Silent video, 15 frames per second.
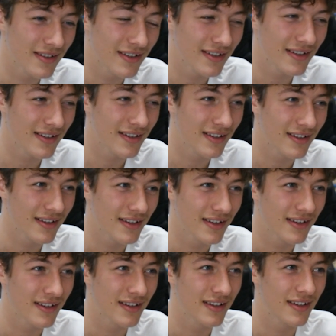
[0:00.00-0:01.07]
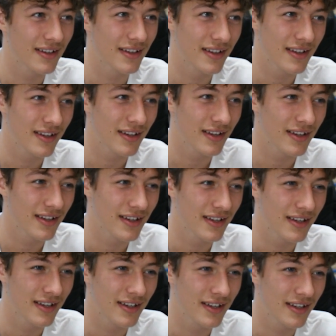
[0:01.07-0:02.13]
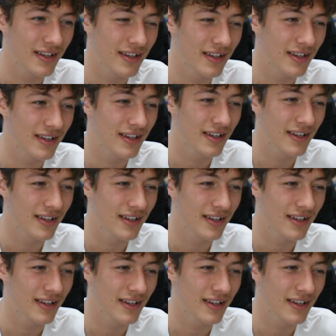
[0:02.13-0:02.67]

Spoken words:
[no speech]